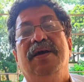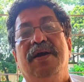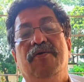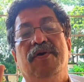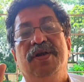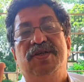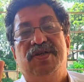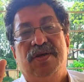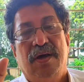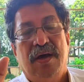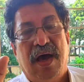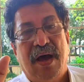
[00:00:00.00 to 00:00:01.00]
units,
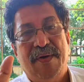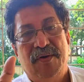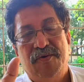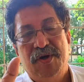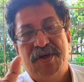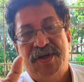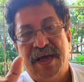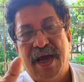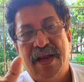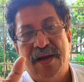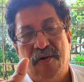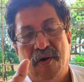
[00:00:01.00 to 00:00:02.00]
which
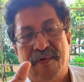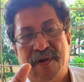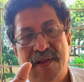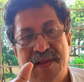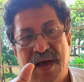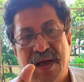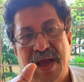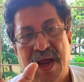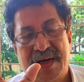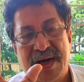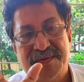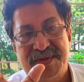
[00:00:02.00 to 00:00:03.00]
can overhaul the
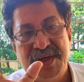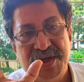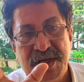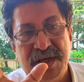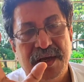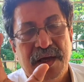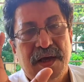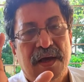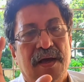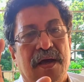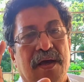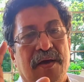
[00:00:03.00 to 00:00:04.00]
aircraft's engine
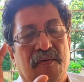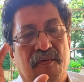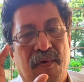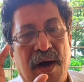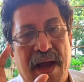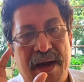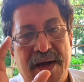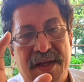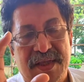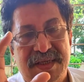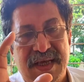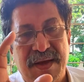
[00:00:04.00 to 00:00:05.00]
and
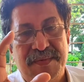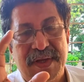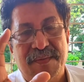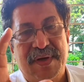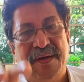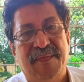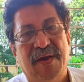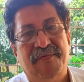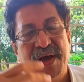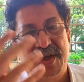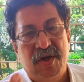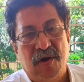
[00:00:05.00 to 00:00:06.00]
at the same time can
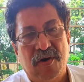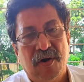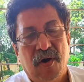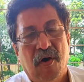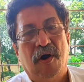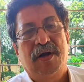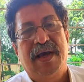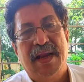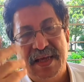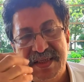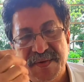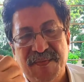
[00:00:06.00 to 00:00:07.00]
manufacture or can
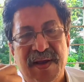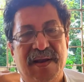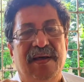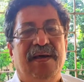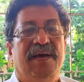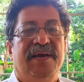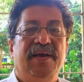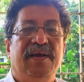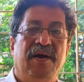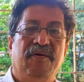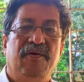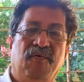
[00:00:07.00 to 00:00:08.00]
assemble
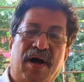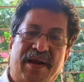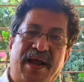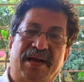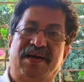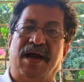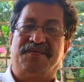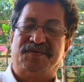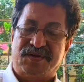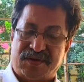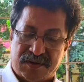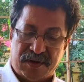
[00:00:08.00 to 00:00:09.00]
war
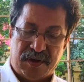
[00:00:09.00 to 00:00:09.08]
aircrafts.